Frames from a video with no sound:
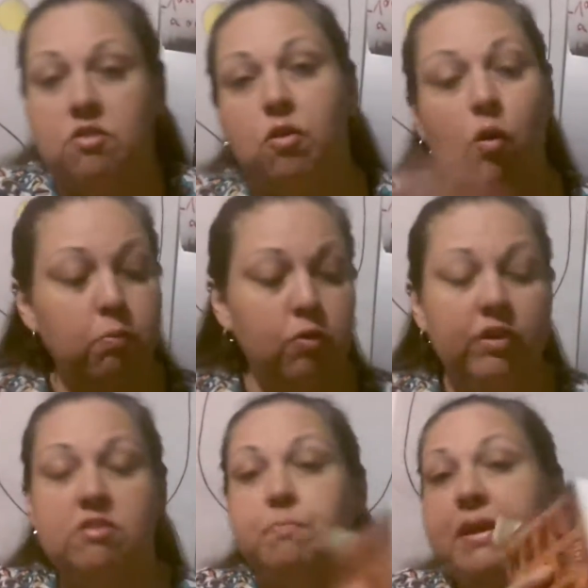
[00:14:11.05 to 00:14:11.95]
This whole
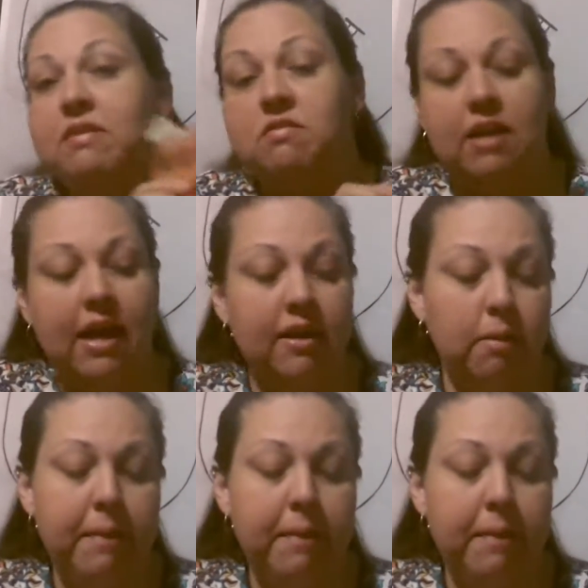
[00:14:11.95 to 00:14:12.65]
movie is based on a